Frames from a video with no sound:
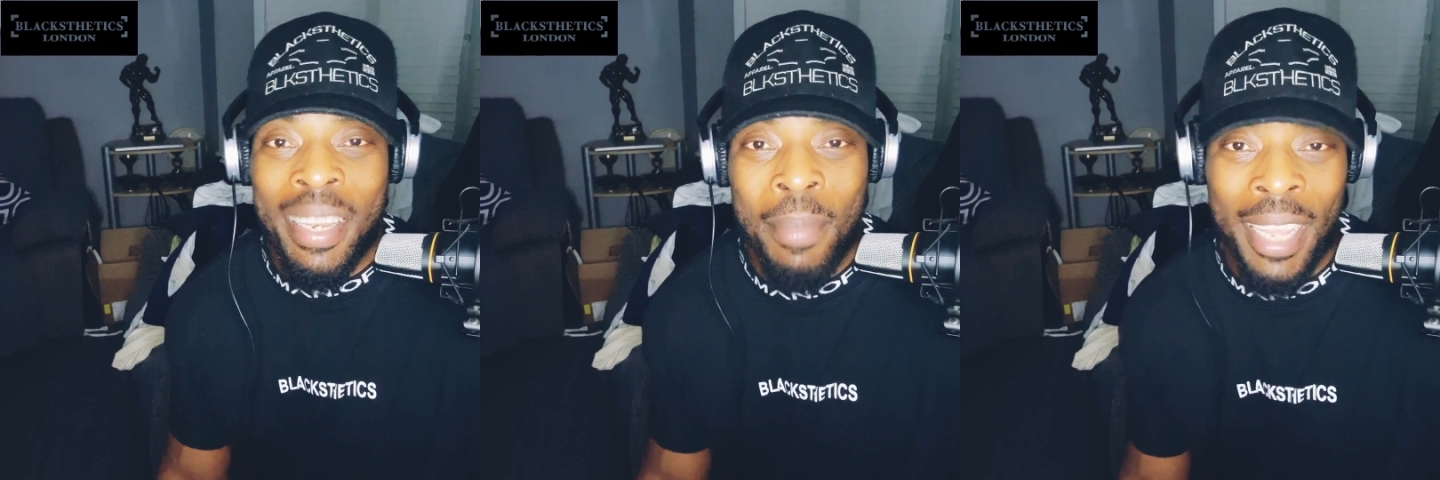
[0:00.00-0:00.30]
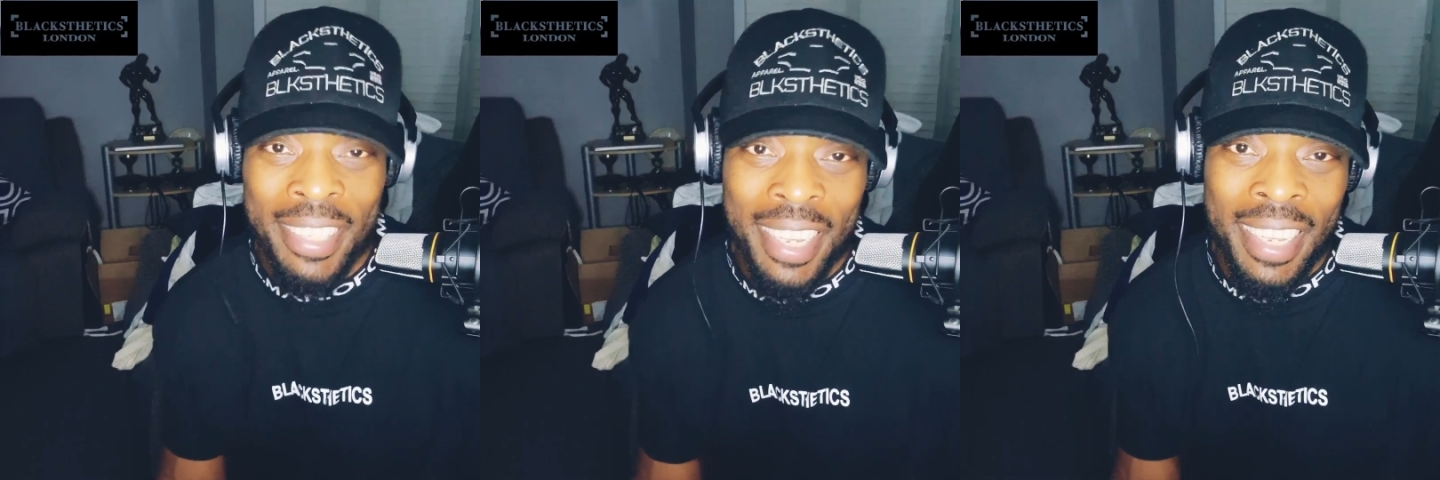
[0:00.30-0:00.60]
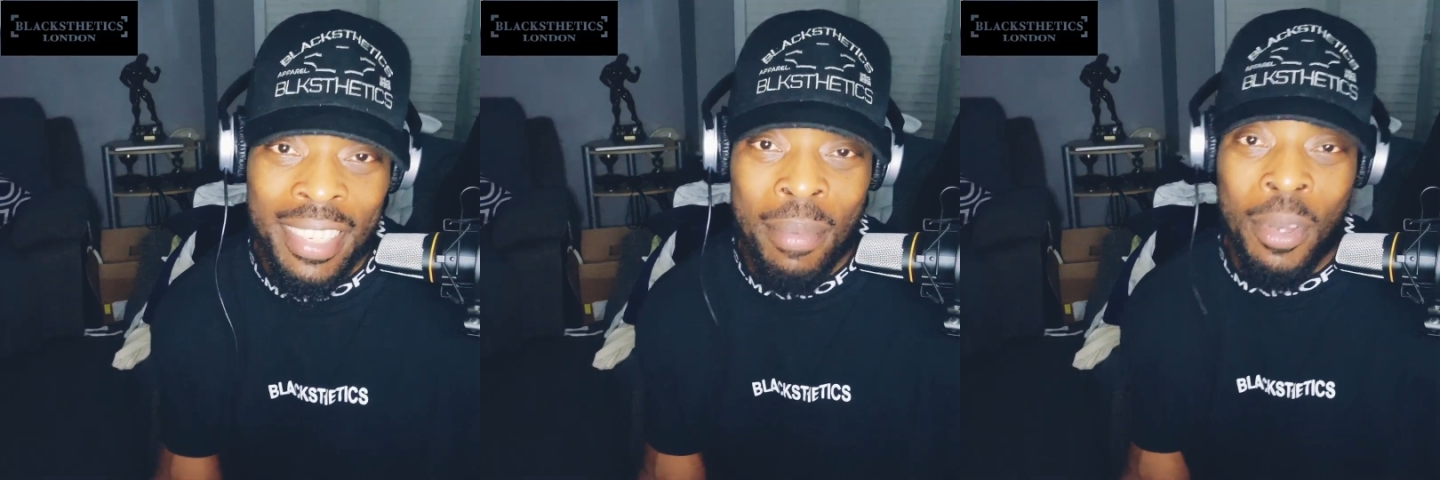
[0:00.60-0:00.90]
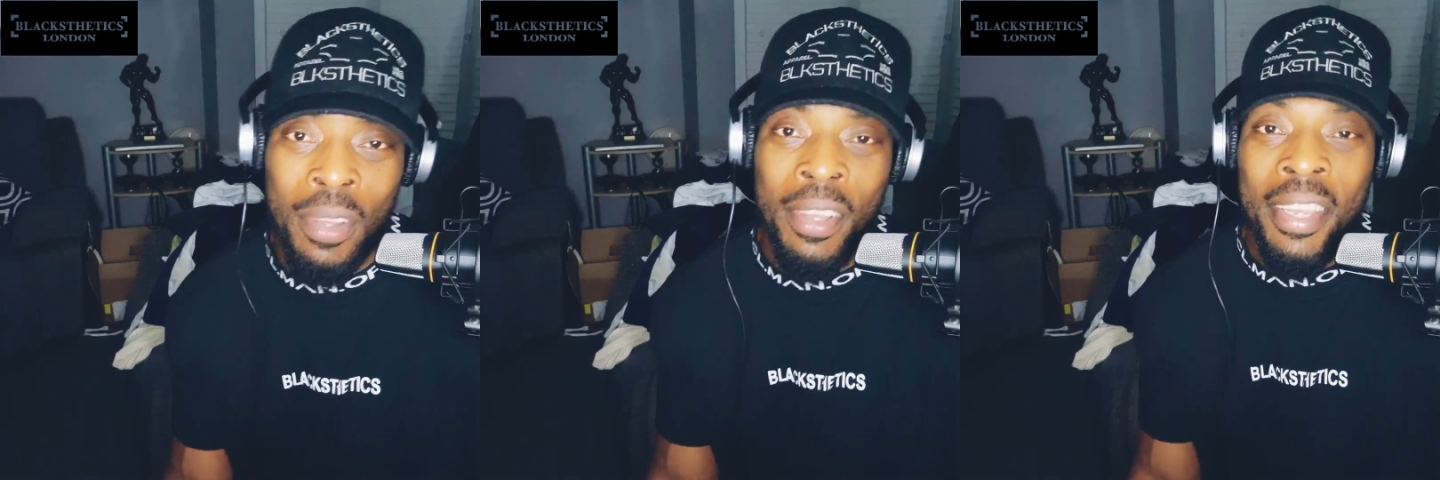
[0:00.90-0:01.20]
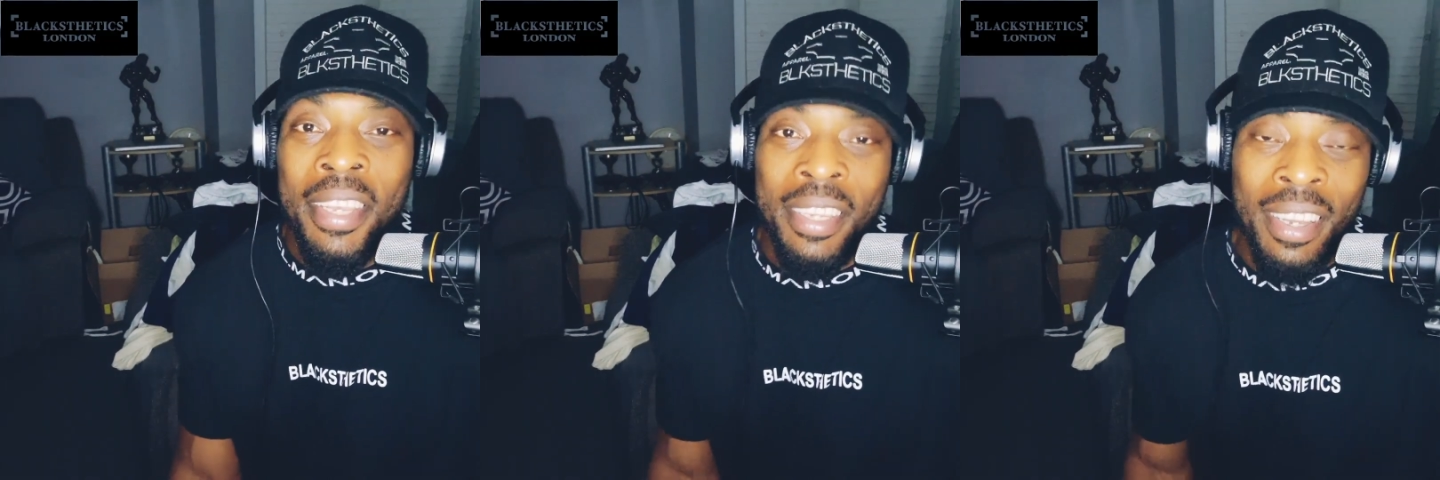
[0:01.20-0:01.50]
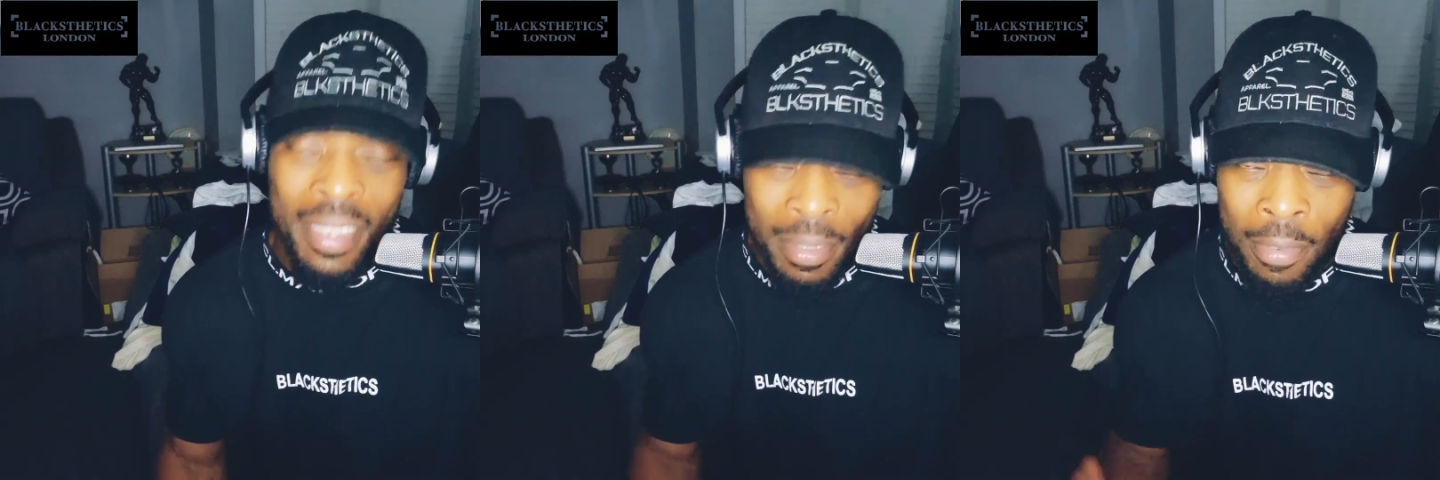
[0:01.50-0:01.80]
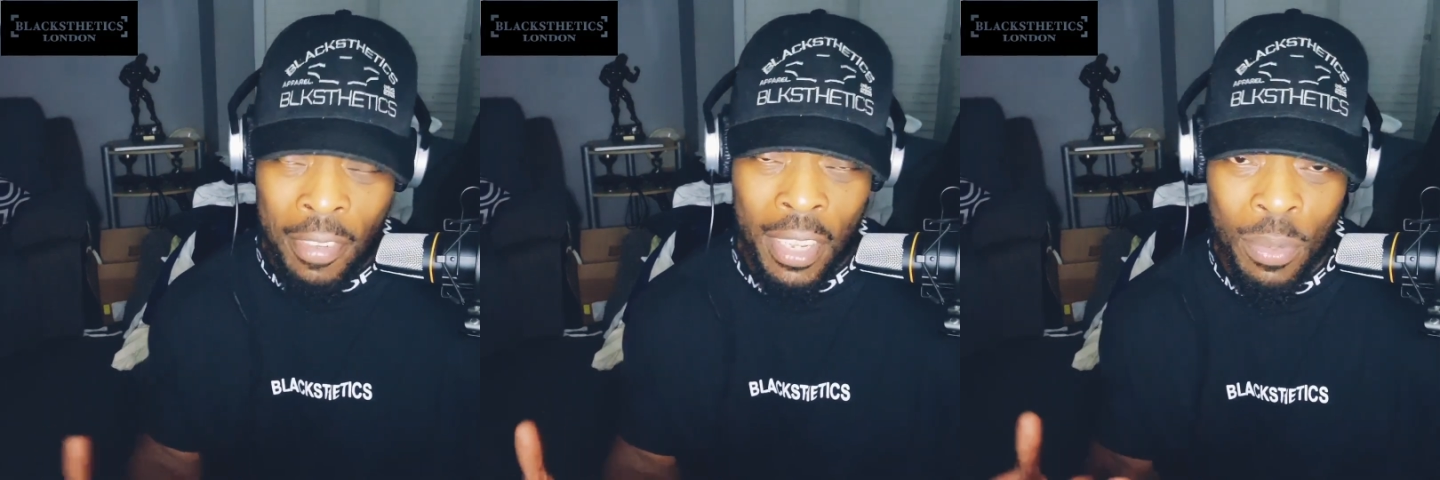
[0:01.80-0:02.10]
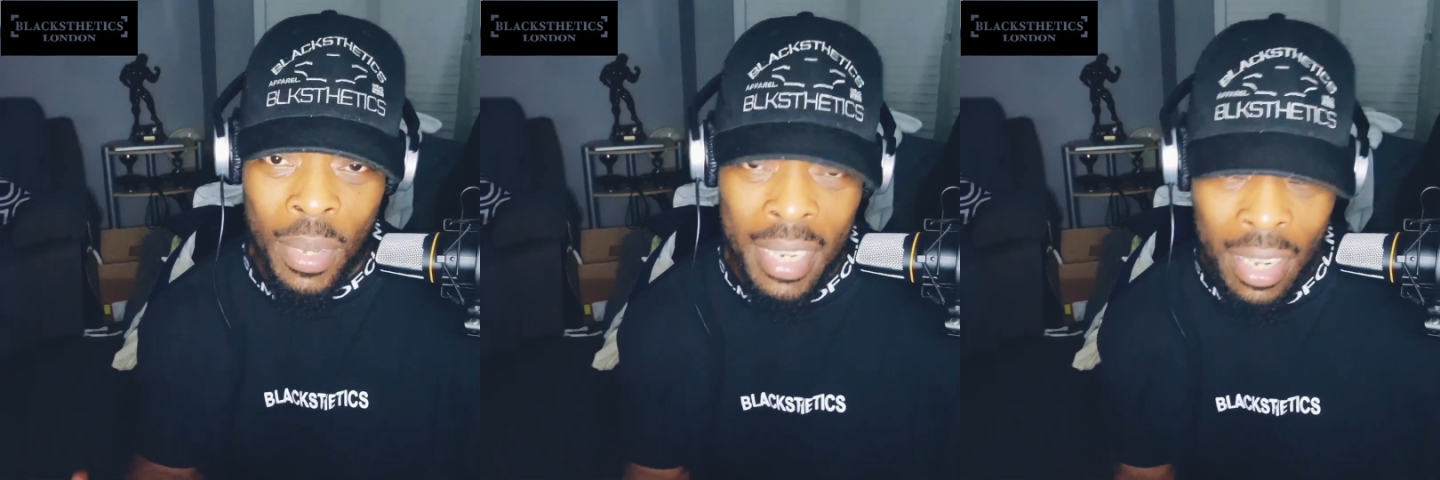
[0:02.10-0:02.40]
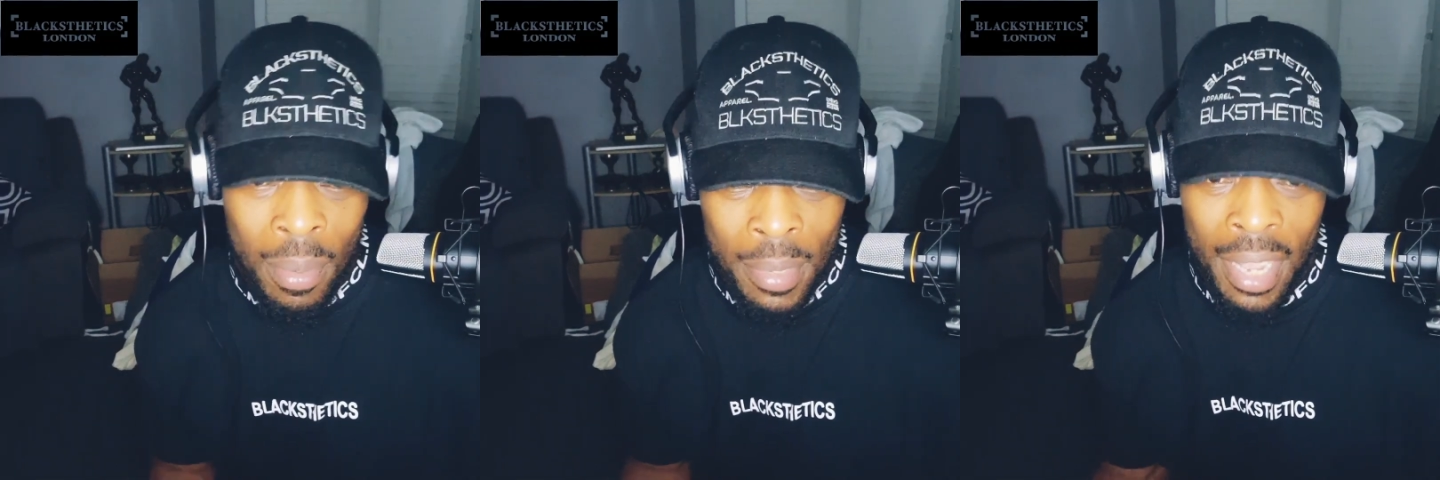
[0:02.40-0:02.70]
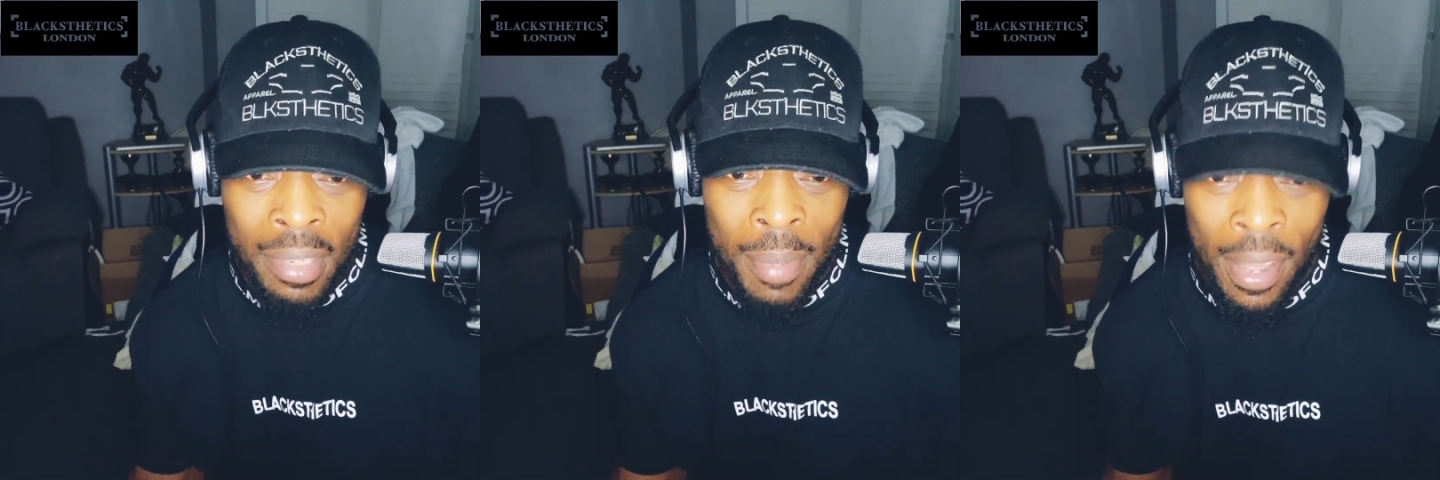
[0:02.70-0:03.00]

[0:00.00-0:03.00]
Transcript: then Black Aesthetics the first word that comes out his